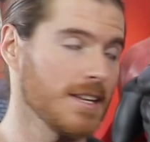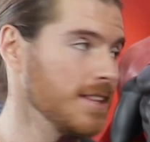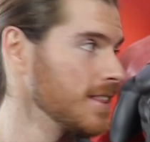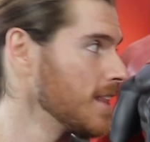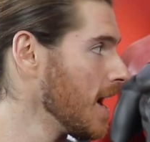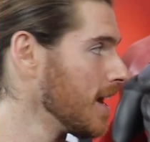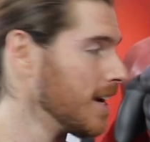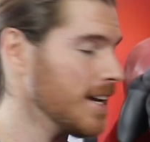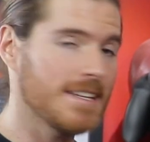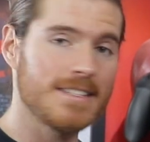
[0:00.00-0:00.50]
and
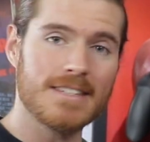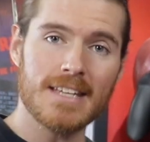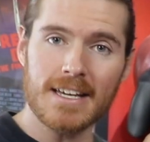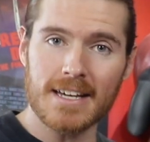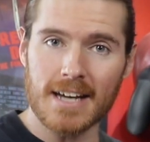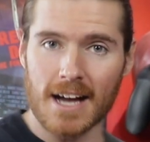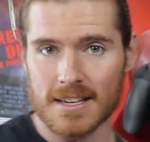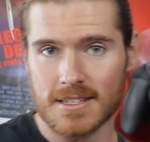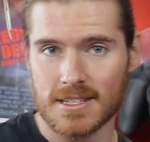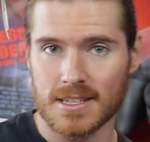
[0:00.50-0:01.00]
that is the
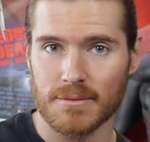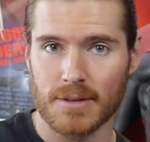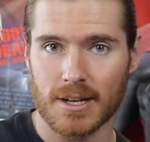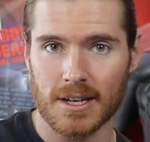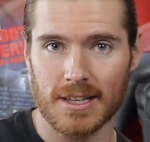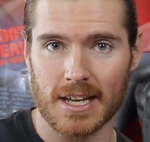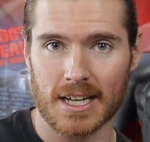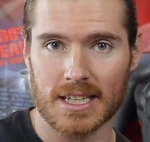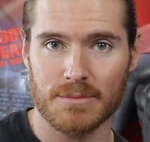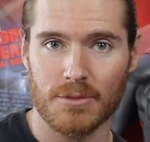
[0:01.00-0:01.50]
custom
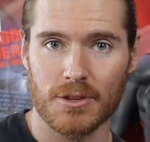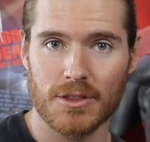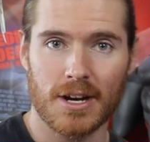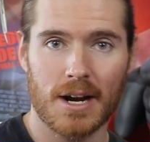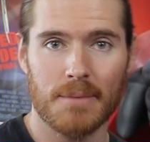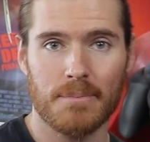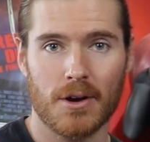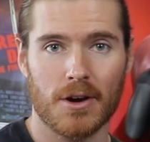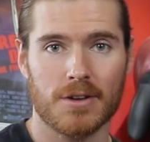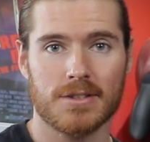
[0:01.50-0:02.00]
collectible that
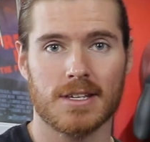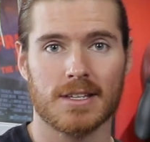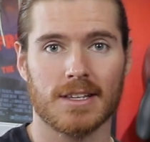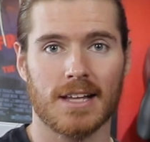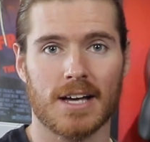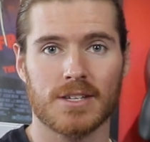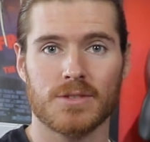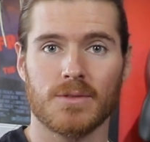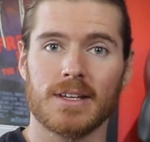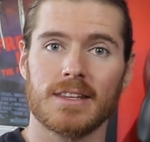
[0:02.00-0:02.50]
I posted
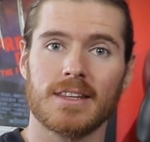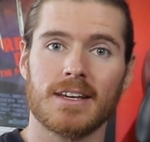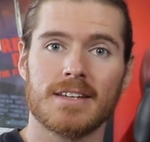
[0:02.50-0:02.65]
last week.